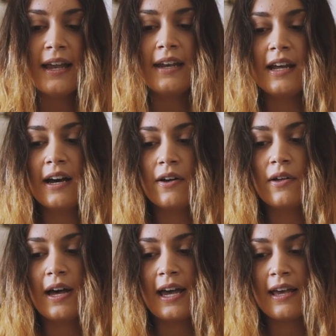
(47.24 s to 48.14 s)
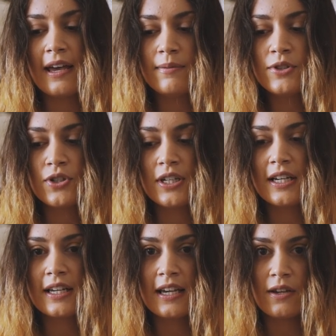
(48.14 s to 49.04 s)
Now, I am
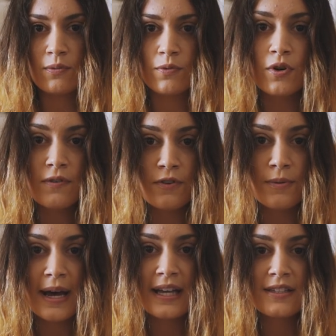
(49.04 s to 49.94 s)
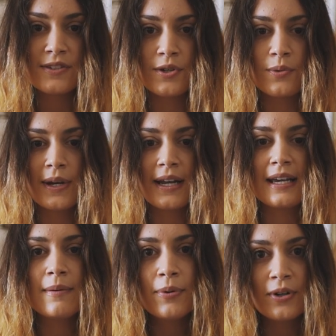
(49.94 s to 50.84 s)
shooting in RAW format, so when I
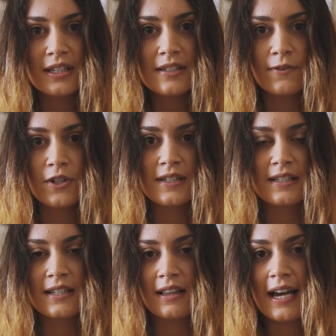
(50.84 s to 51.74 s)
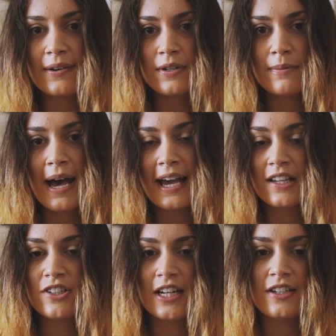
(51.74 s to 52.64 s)
import these photos into Lightroom, I
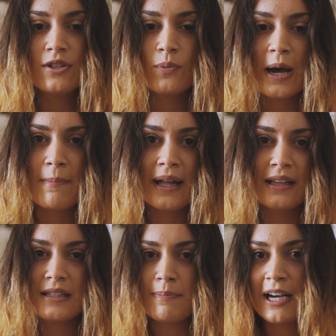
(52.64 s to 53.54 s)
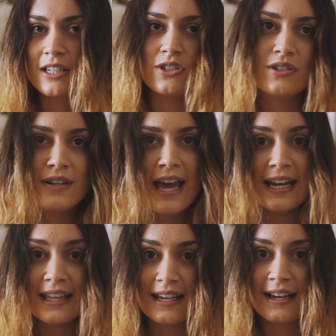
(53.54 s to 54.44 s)
can change the white balance back to
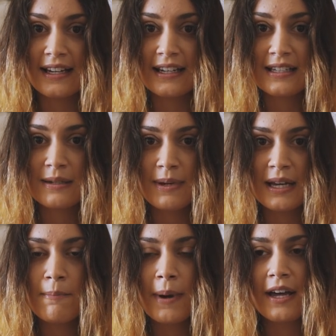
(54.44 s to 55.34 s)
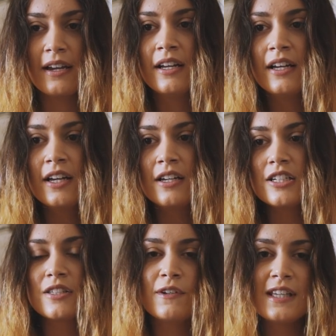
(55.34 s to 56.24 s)
anything I need it to be, but
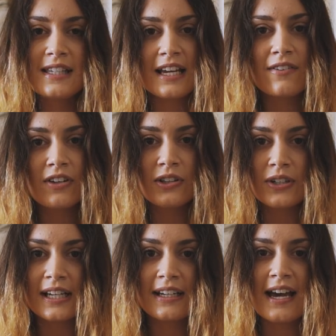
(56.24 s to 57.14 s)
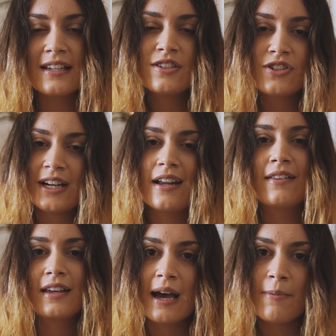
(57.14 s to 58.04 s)
just for the sake of it looking nice straight out
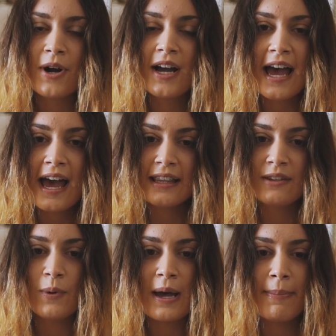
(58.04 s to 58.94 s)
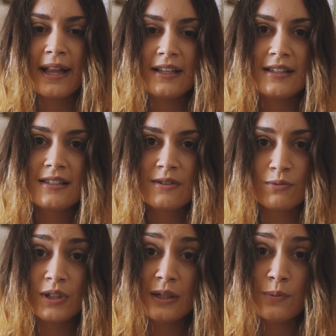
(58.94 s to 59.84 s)
of the camera, I had the white balance
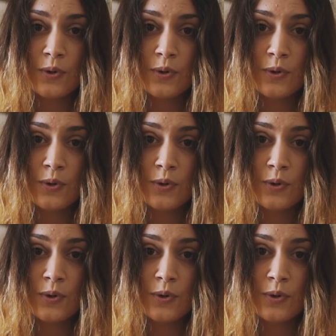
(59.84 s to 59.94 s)
really